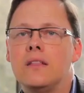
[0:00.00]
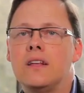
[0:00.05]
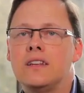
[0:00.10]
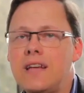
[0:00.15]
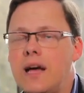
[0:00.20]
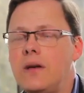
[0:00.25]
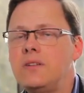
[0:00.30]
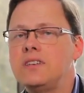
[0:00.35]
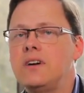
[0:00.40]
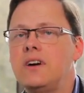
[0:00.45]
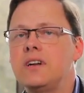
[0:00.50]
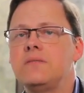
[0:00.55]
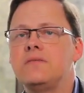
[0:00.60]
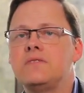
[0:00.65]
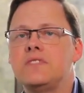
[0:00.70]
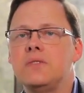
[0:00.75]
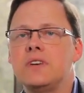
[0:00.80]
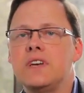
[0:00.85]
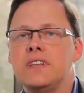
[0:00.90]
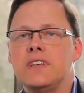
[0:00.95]
The downside
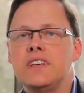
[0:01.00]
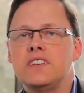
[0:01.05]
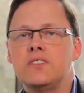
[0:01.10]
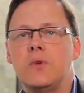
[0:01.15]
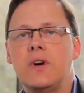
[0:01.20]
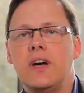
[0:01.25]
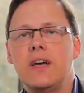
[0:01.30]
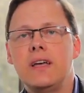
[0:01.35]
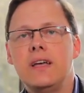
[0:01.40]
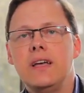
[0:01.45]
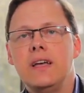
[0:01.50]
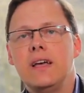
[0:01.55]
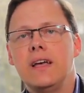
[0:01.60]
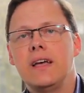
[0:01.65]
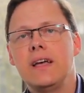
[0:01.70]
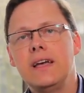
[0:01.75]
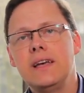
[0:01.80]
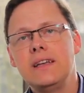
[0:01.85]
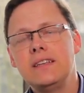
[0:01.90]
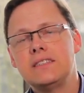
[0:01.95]
of doing it this way
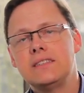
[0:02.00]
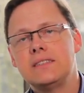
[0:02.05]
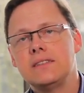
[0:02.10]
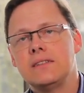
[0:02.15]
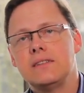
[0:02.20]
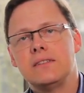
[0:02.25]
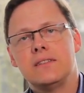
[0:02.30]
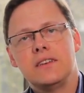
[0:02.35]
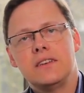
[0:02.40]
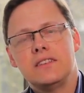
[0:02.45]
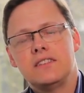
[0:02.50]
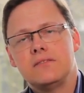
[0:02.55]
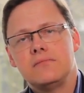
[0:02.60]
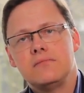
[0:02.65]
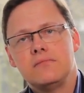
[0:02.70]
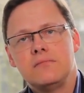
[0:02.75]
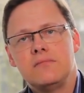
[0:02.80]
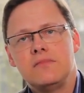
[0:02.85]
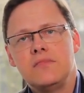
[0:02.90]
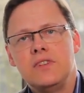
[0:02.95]
is that
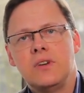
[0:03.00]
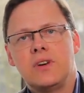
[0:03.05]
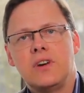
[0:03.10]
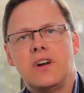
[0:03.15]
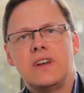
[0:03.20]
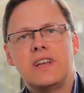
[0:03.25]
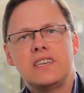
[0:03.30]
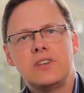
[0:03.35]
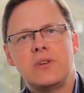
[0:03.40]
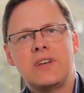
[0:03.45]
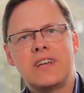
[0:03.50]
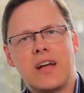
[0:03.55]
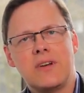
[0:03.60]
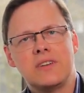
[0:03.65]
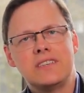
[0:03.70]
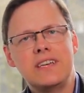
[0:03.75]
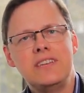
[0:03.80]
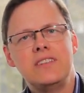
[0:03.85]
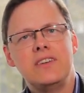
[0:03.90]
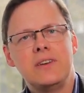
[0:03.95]
you can't necessarily
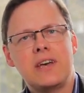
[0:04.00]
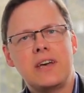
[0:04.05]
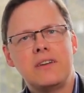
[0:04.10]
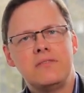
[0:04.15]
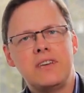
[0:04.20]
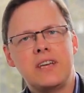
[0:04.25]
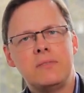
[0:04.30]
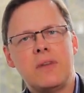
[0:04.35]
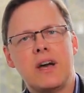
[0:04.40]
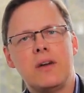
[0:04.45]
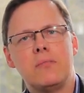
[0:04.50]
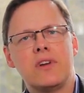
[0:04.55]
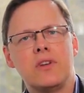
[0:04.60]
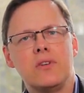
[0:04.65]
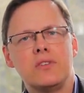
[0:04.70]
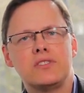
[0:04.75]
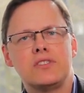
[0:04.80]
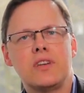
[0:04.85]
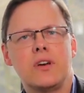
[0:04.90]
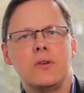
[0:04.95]
guarantee that you get feedback, but
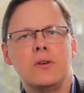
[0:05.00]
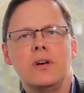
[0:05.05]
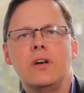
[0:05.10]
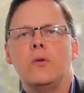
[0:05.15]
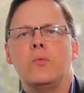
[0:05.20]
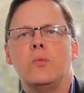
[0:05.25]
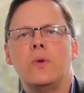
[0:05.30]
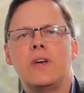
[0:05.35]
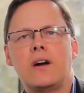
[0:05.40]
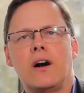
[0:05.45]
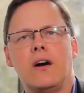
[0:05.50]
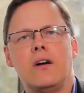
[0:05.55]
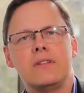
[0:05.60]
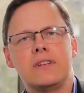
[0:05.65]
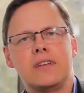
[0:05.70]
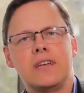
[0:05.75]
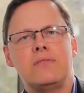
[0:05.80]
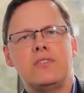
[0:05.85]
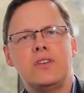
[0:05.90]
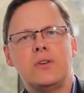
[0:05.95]
also we
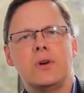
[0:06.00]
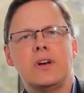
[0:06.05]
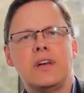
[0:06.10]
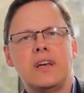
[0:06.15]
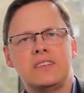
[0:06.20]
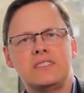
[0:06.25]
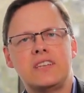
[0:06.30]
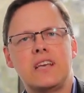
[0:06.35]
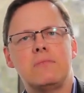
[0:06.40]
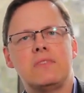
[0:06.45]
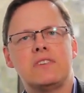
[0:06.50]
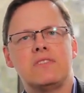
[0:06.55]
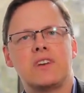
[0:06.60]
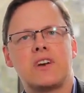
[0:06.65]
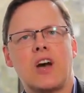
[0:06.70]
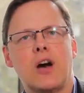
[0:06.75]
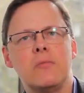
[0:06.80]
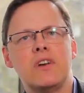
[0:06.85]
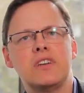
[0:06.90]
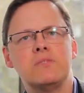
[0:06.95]
can't give you a statement of
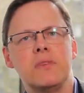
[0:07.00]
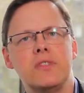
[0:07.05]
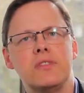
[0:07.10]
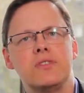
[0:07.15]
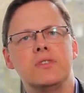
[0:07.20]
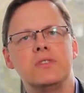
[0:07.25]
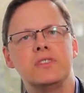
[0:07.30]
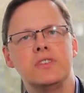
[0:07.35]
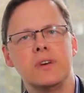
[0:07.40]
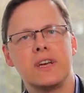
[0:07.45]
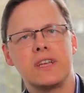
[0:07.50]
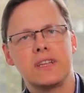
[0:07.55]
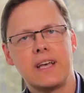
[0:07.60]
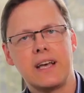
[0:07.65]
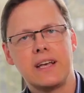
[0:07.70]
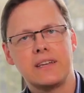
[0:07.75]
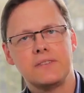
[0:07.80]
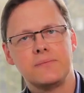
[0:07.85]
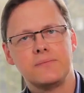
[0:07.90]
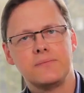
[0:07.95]
accomplishment through doing
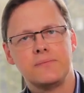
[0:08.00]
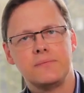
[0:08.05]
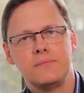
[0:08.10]
that.